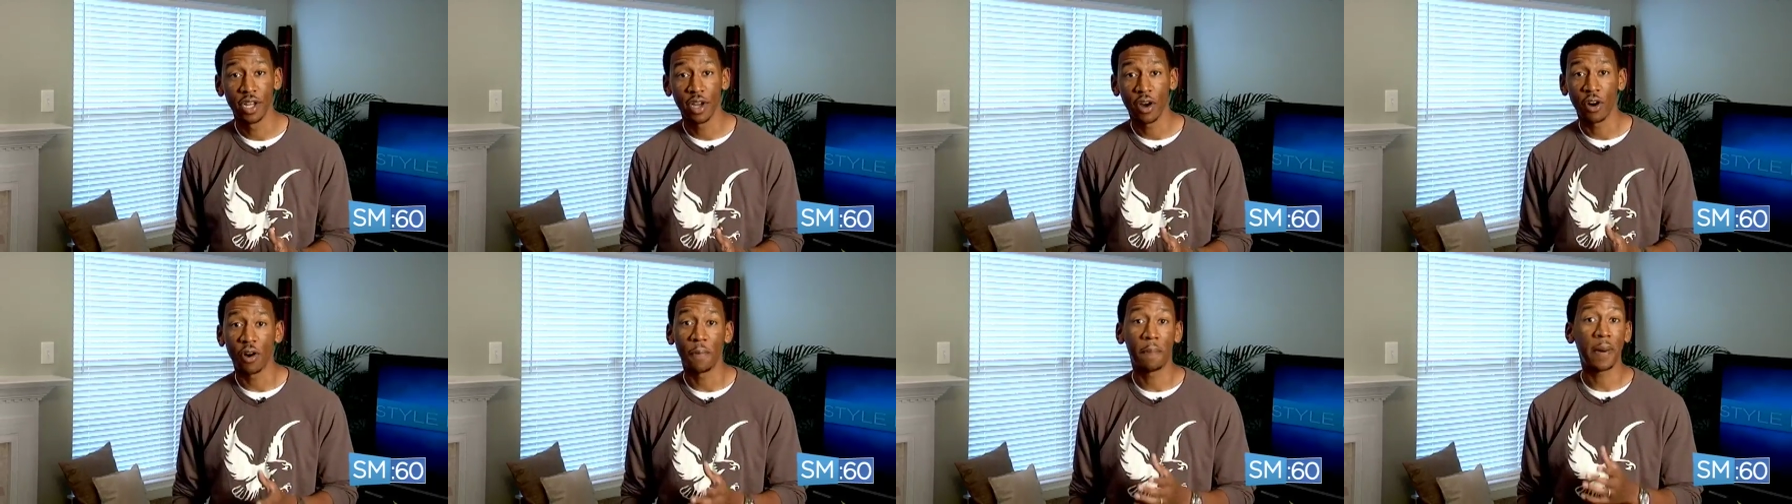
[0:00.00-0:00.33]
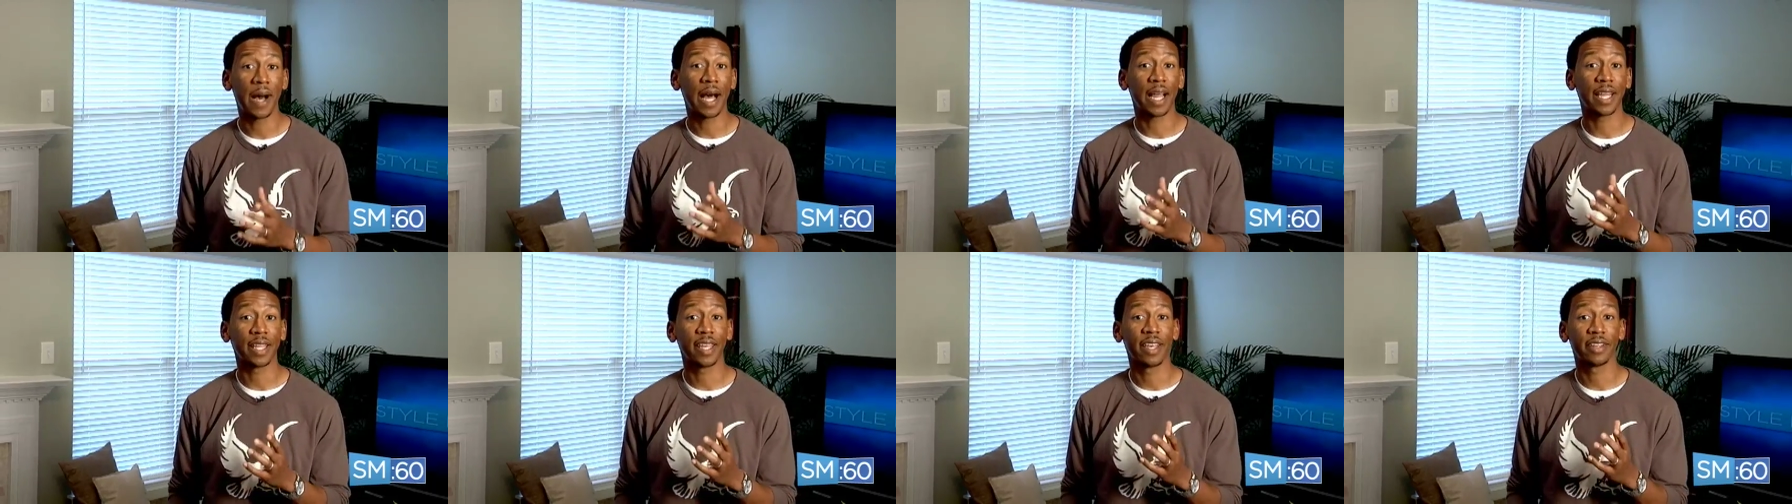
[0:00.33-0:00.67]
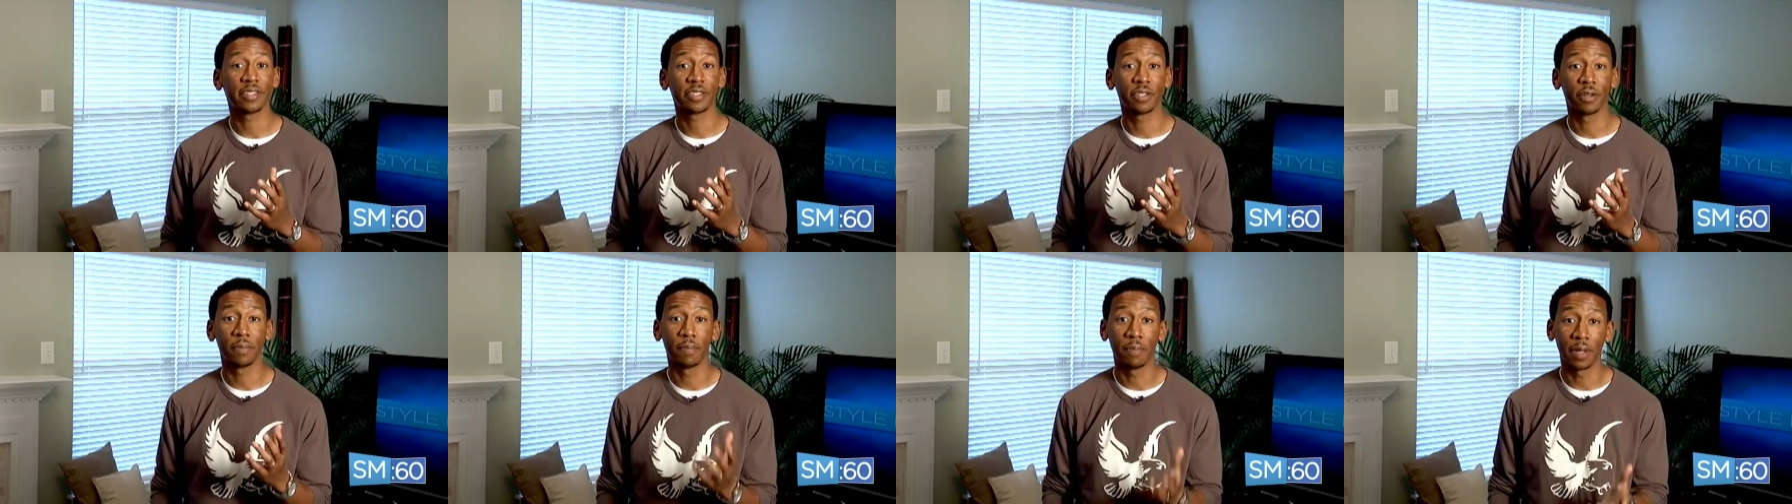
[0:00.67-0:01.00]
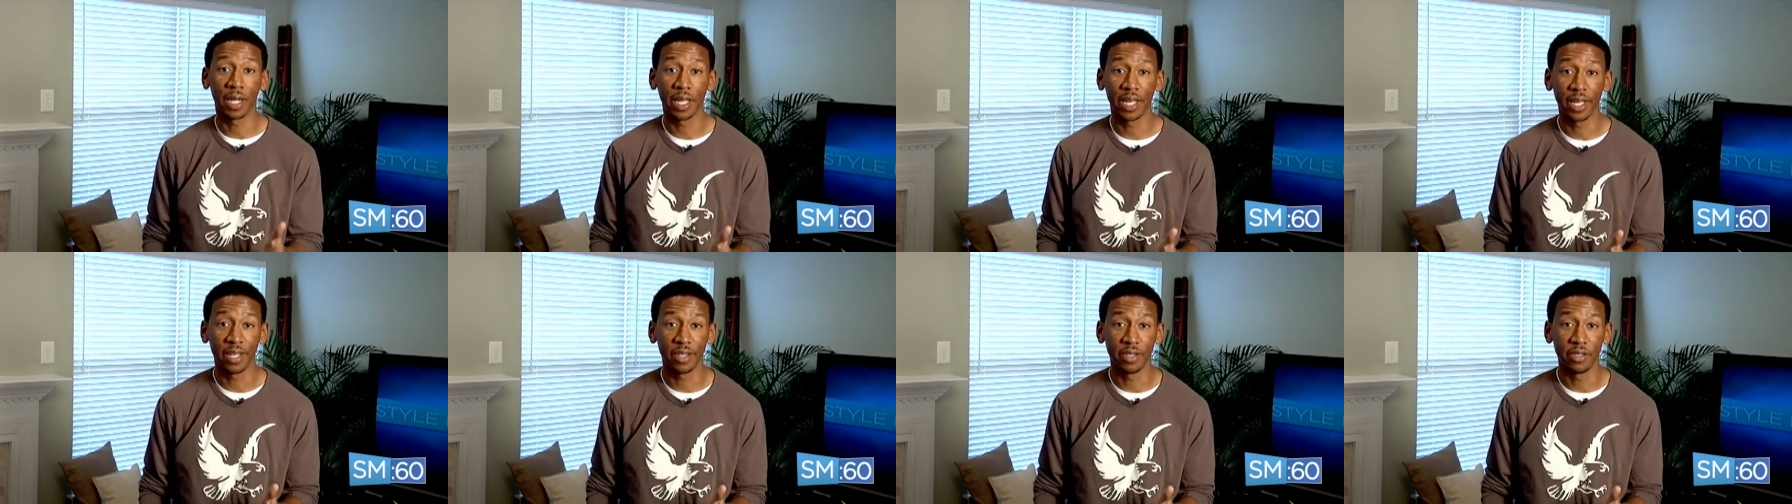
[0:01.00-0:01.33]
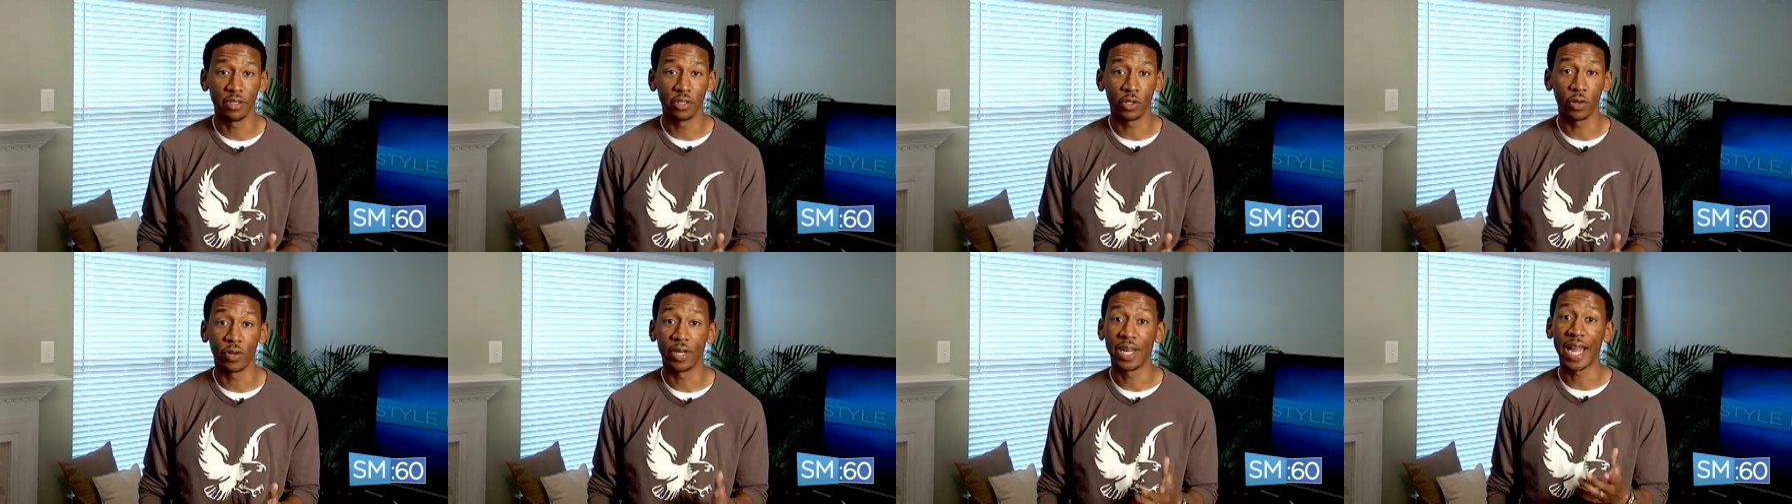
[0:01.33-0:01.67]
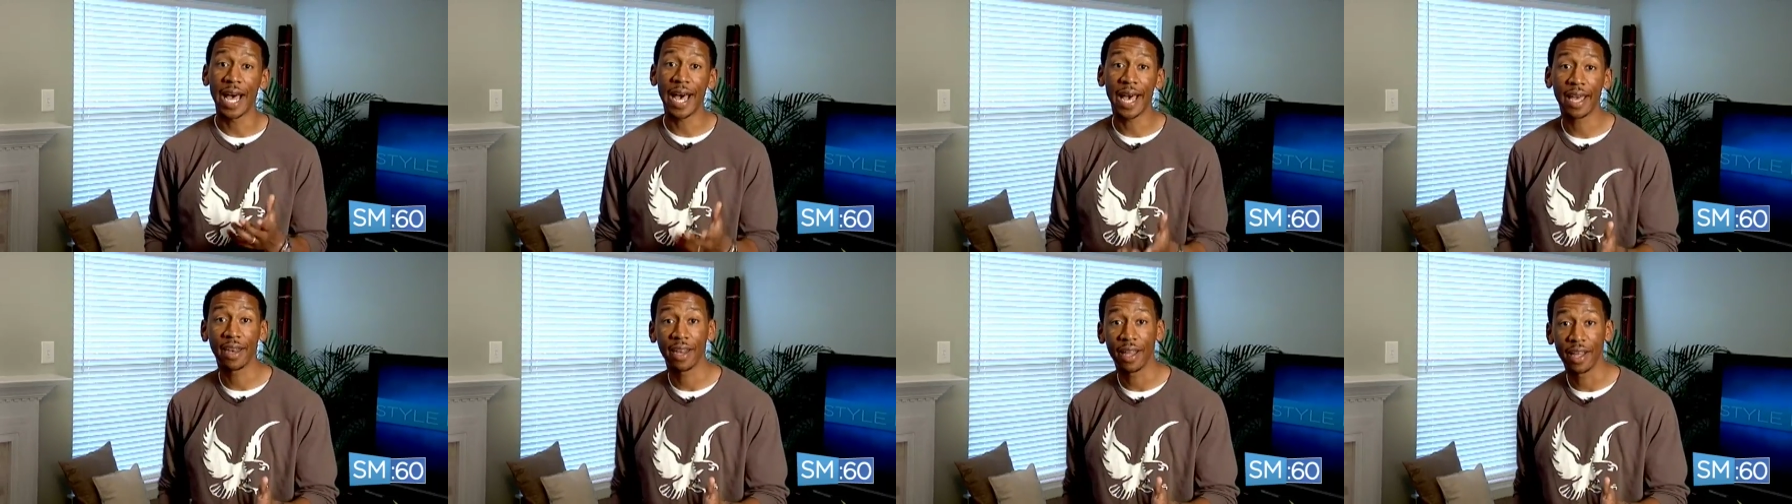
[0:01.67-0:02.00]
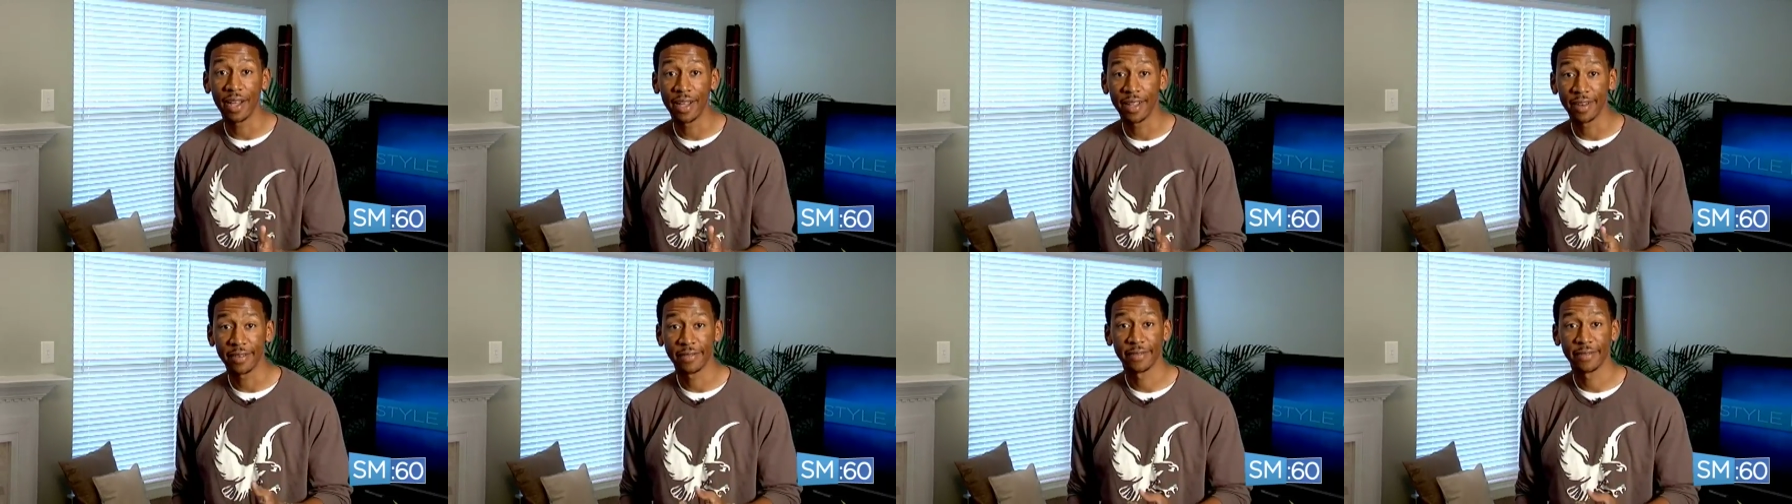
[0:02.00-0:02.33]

or polyester blends or nylon.